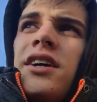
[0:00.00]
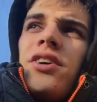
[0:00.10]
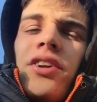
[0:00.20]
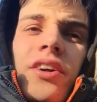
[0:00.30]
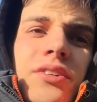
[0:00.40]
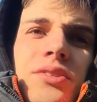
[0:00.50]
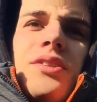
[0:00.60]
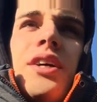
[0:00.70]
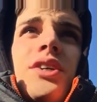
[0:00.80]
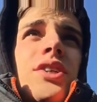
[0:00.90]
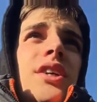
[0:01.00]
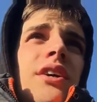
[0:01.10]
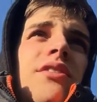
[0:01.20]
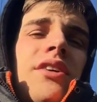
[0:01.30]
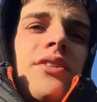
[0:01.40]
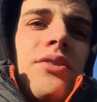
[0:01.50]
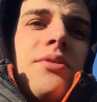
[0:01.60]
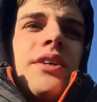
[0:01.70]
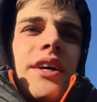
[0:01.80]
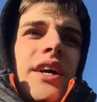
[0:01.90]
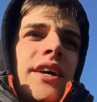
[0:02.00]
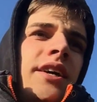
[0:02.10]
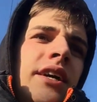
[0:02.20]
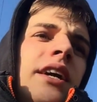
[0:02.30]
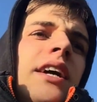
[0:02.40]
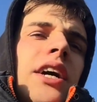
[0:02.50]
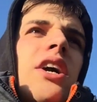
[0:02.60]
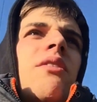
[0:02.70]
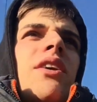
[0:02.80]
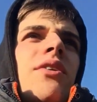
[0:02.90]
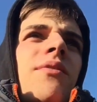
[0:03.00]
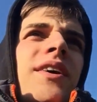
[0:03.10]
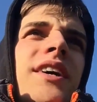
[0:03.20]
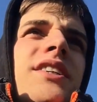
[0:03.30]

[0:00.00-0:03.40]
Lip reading: gotta go sort that shit out, do work, go home.